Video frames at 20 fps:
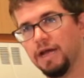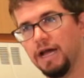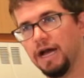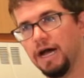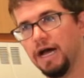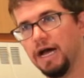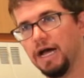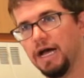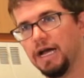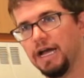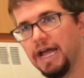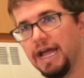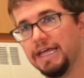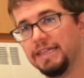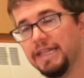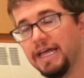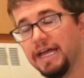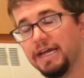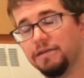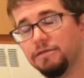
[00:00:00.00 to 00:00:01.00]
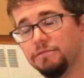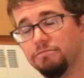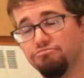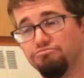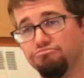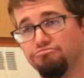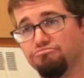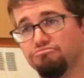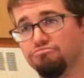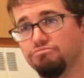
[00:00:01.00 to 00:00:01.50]
uh, and then
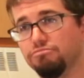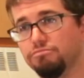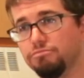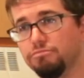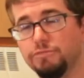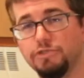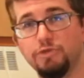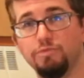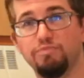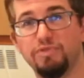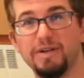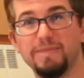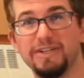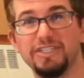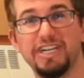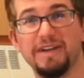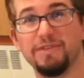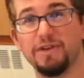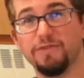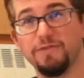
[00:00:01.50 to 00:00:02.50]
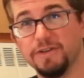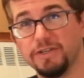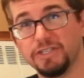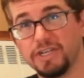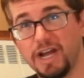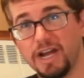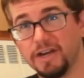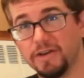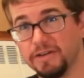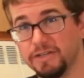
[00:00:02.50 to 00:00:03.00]
you pretty much have your fish
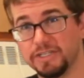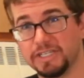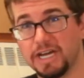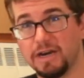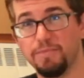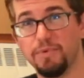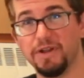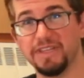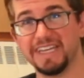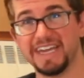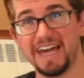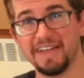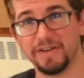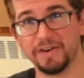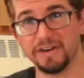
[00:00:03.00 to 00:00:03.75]
topping. You just got to put it together.